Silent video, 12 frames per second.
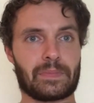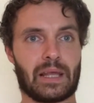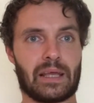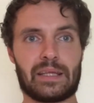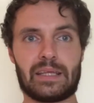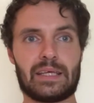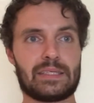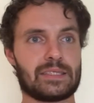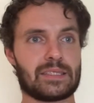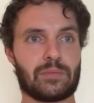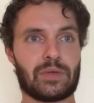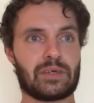he needs
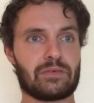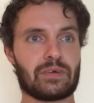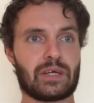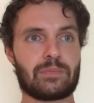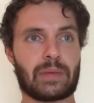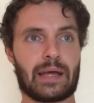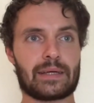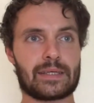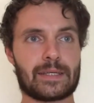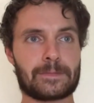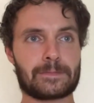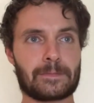something at running back
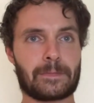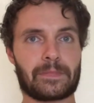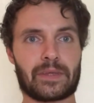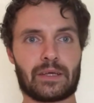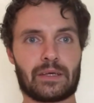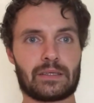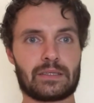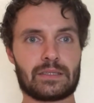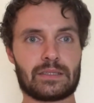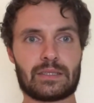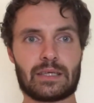because